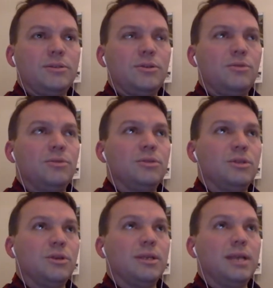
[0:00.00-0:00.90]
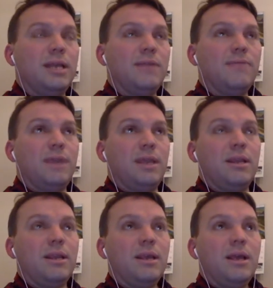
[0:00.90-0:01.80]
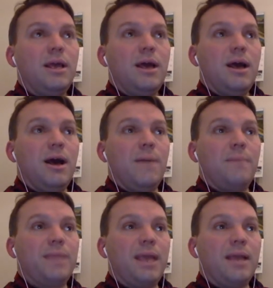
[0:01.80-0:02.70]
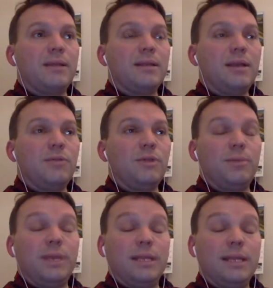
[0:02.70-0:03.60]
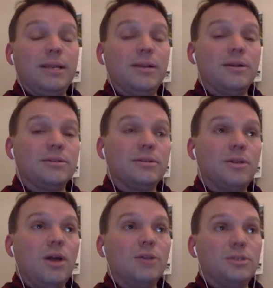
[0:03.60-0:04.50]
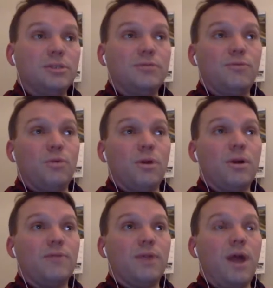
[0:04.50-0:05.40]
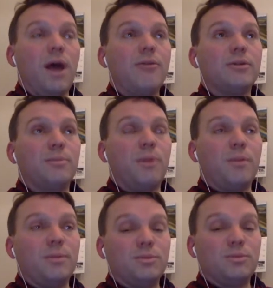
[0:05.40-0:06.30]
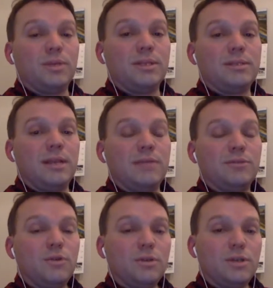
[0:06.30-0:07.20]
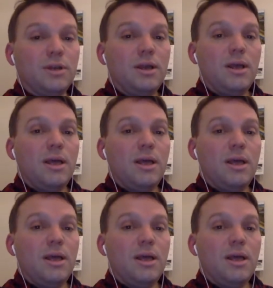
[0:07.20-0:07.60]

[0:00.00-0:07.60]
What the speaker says: to look at innovating and really being leaders, not just for other departments within the state of Georgia,